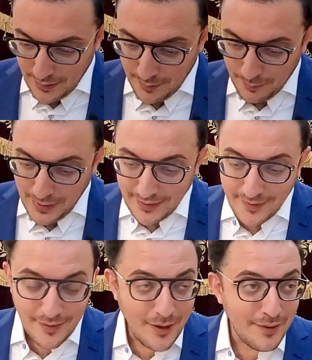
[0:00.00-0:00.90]

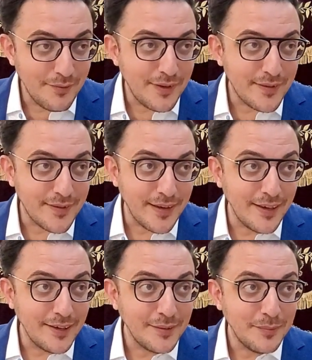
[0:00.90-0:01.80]
Patz lo
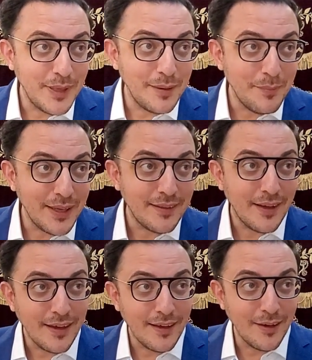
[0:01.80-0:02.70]
hamvaser be'emet
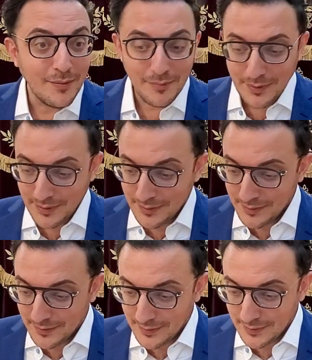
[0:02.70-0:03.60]
hayom
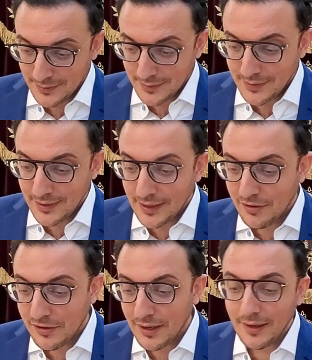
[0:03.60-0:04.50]

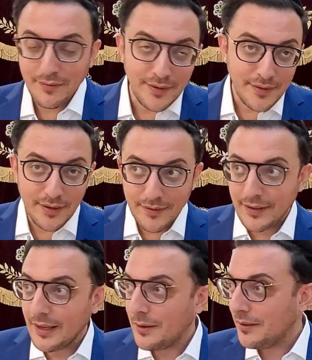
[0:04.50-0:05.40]
titasher. Hamvaser is
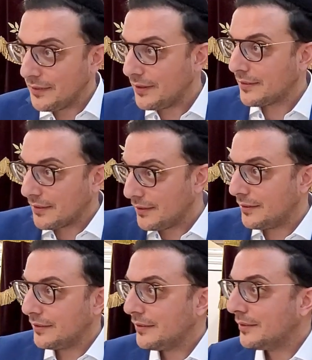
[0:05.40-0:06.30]
Eliyahu Navi that's going
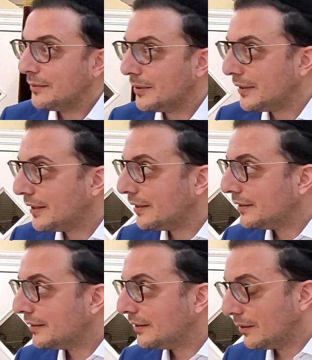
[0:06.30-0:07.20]
to one day,
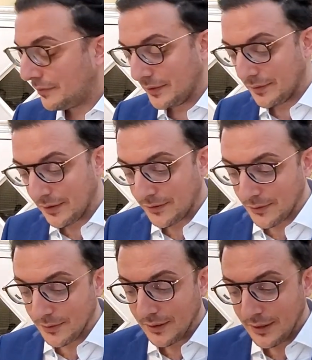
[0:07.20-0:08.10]
hopefully very
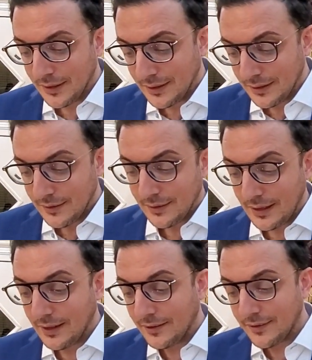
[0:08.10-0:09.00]
soon,
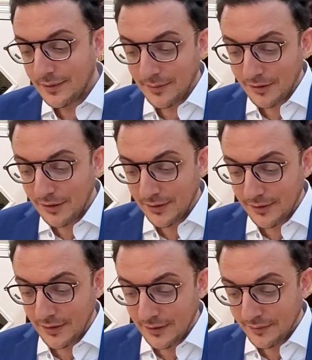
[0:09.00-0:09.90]
tell us that Mashiach's here.